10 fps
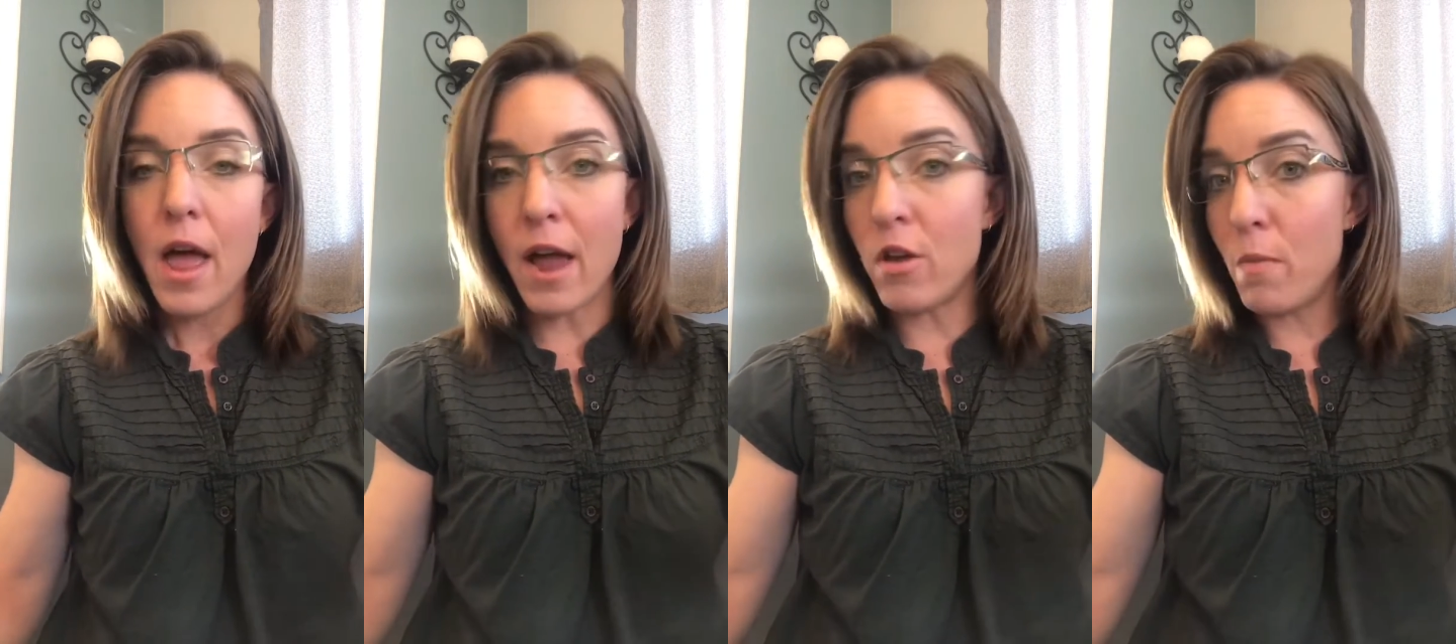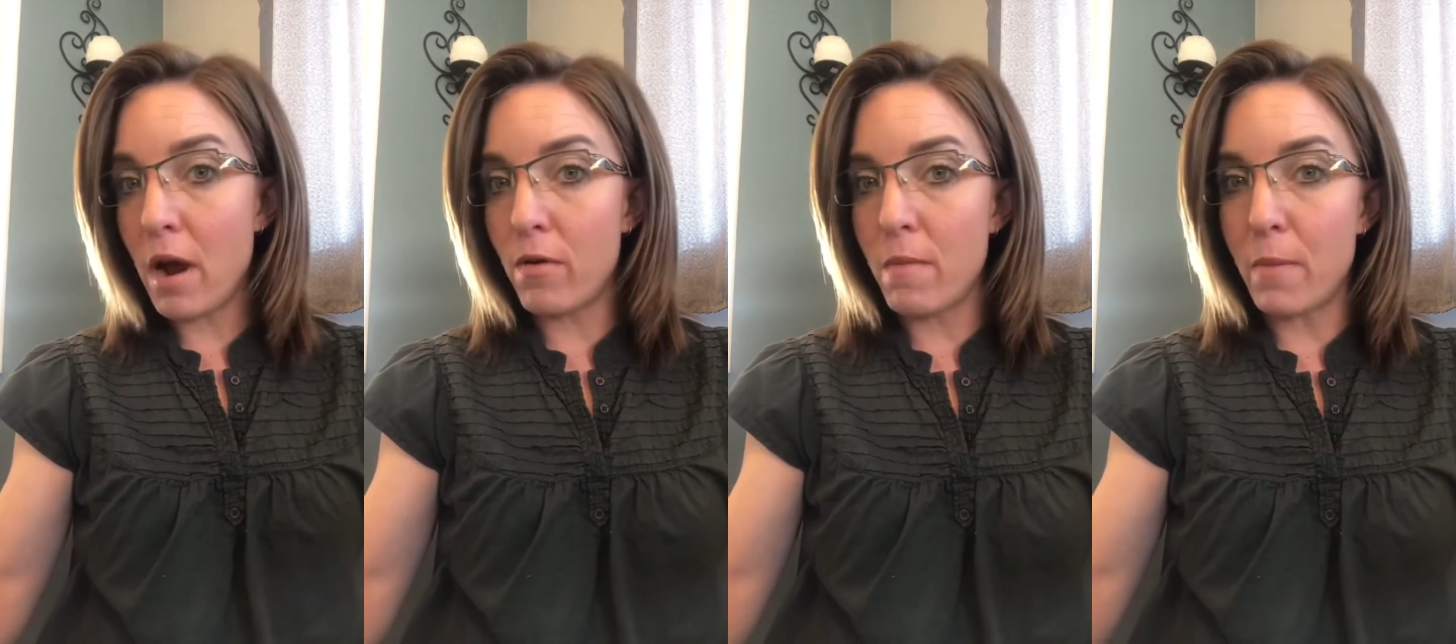And you
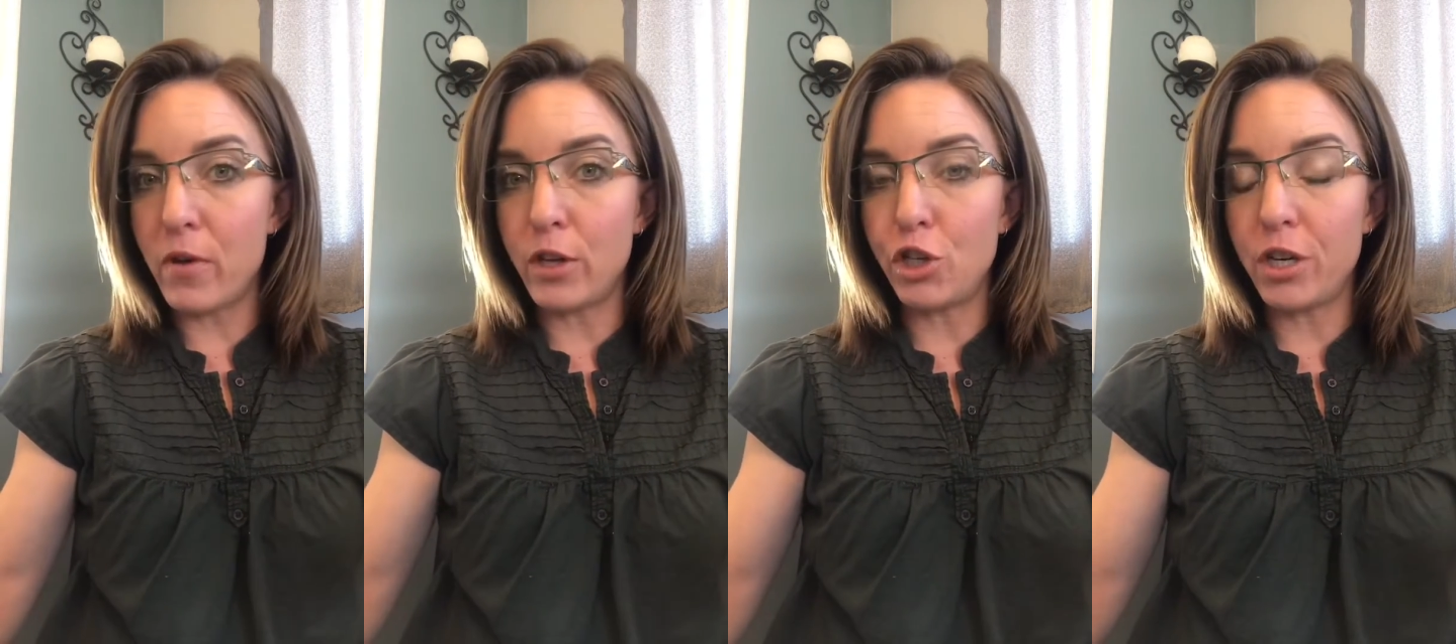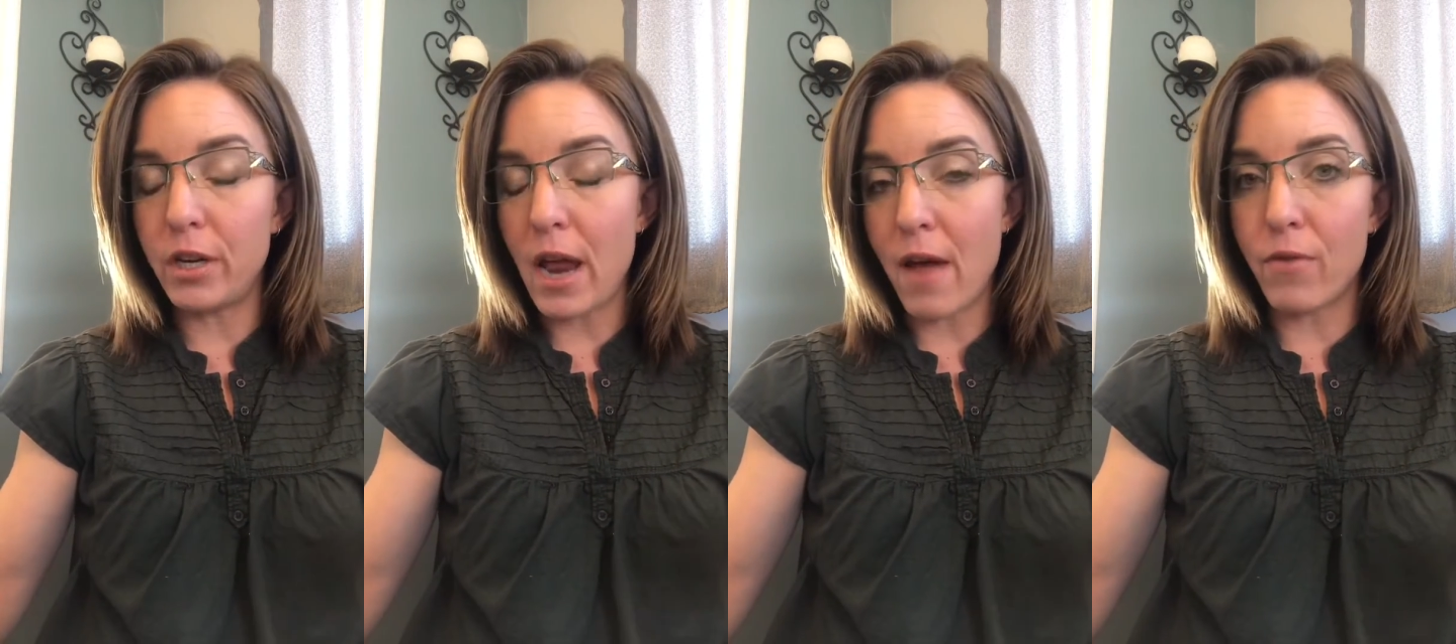might remember that she
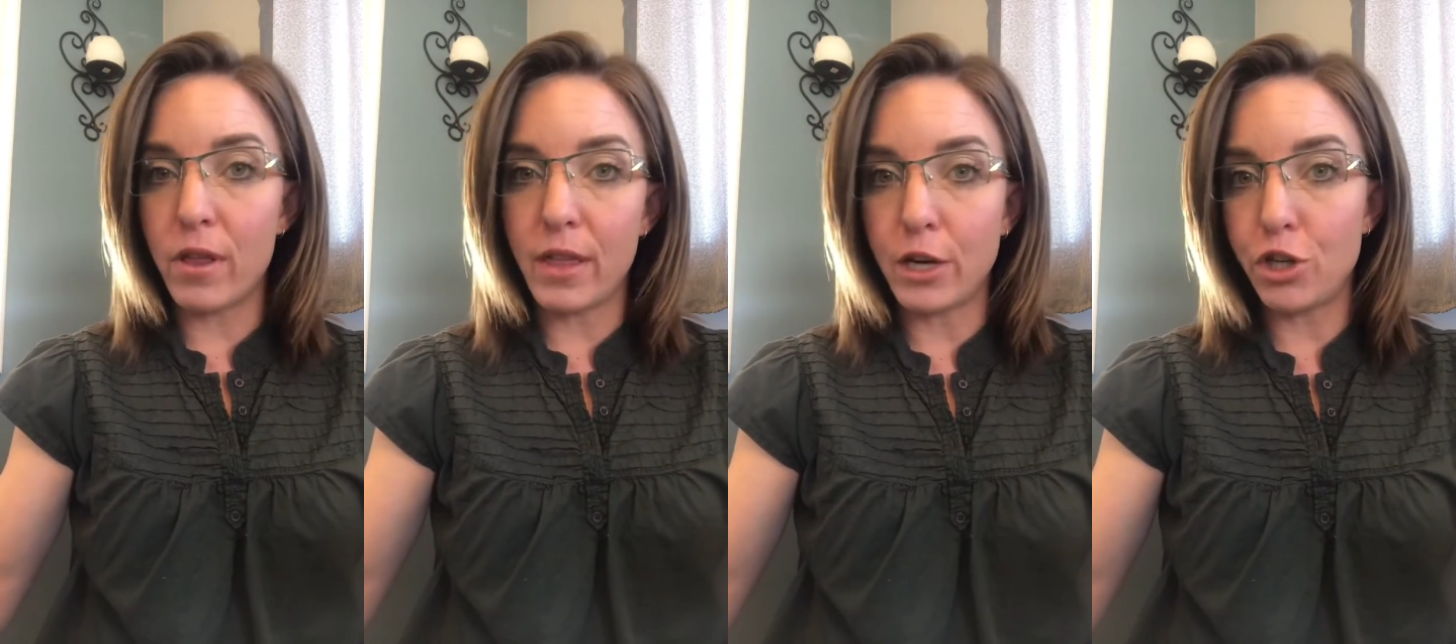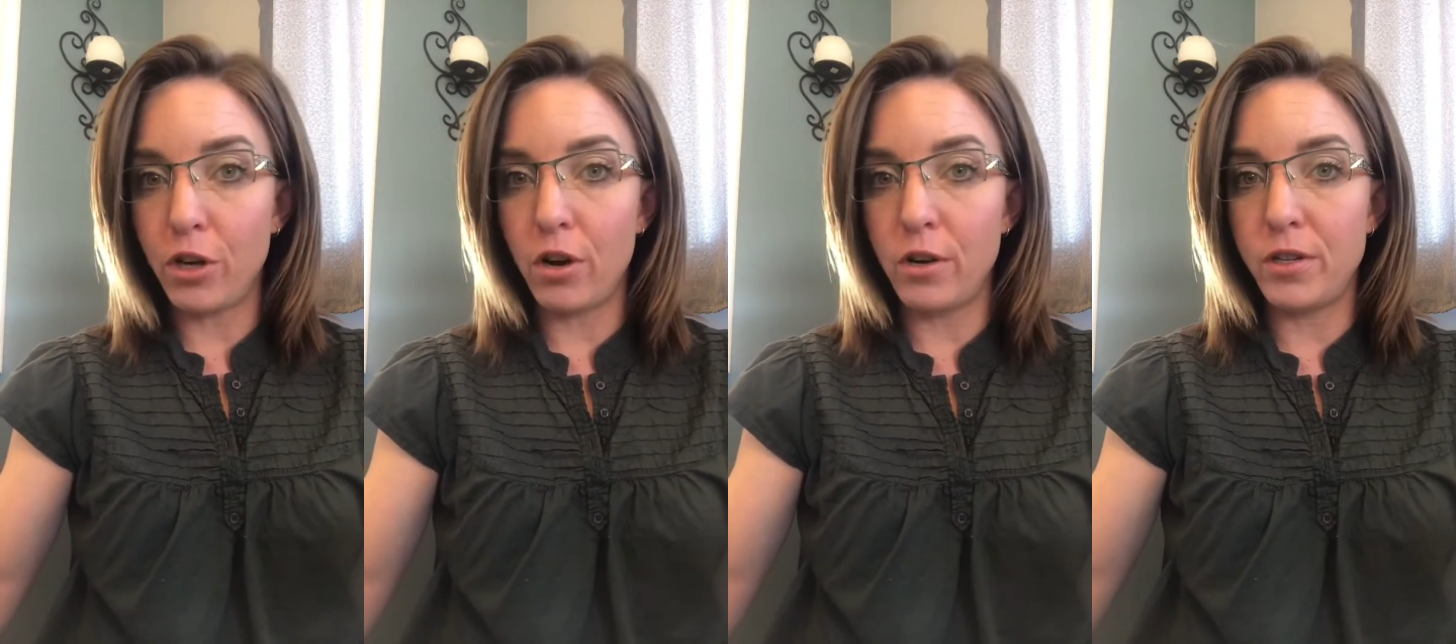did everything
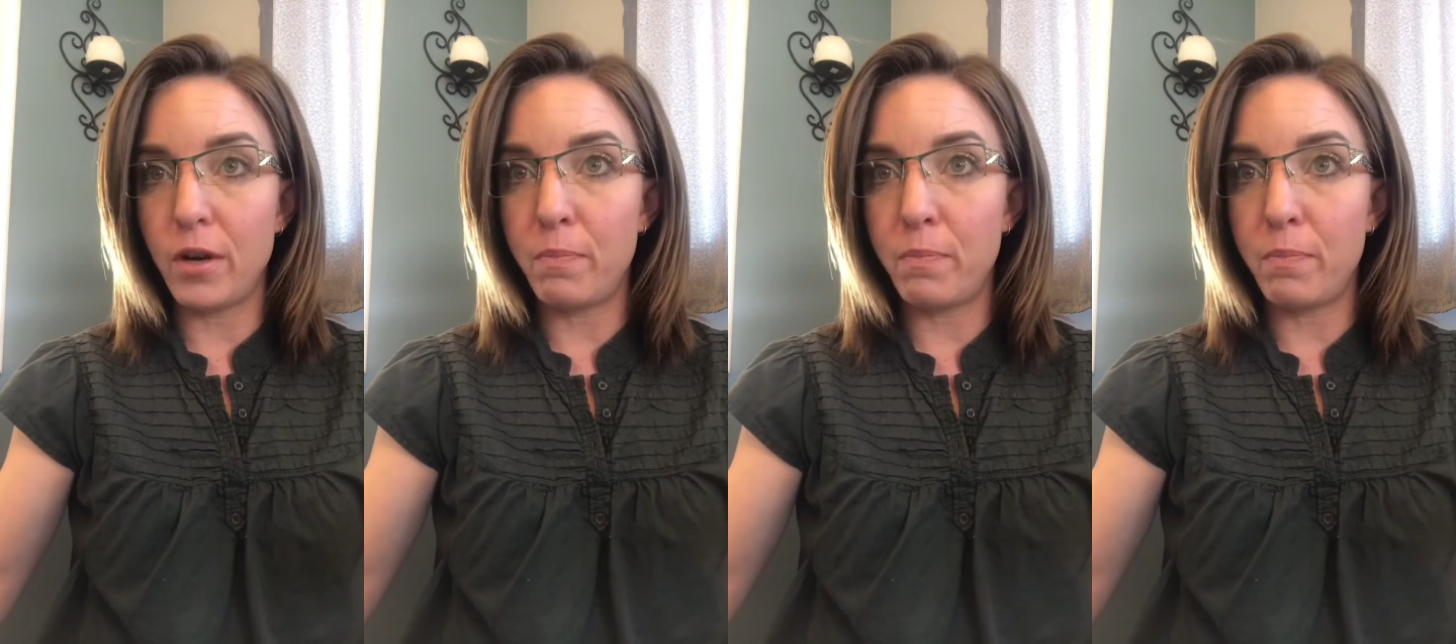she could to